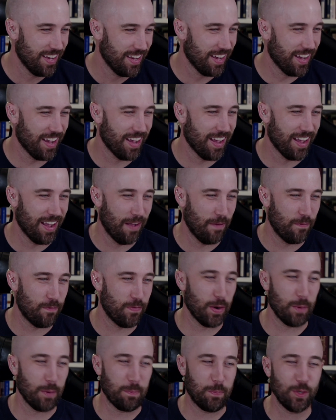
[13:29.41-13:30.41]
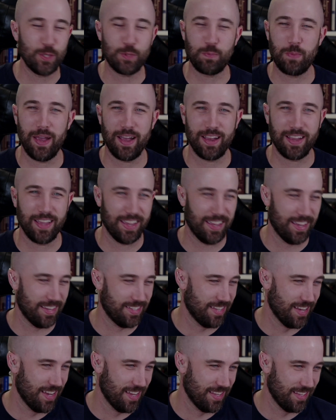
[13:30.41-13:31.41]
Fair pushback, I guess,
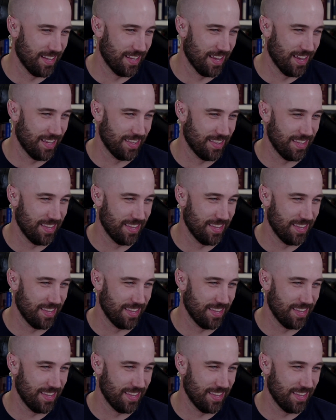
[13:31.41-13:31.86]
on